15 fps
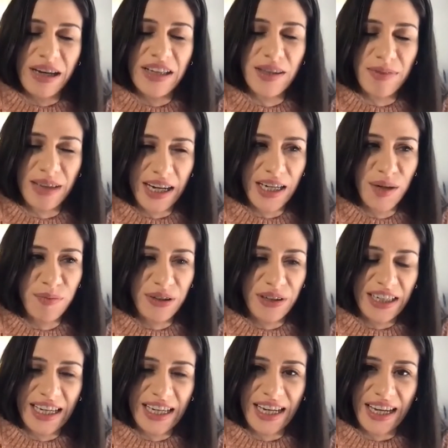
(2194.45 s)
and about the Black
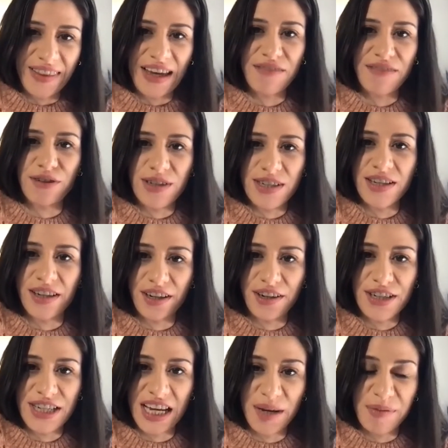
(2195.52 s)
community, and that focused
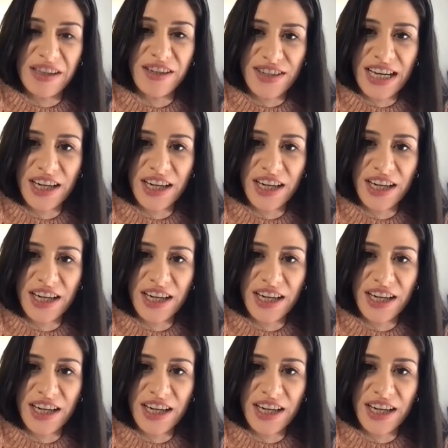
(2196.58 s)
on entertainment.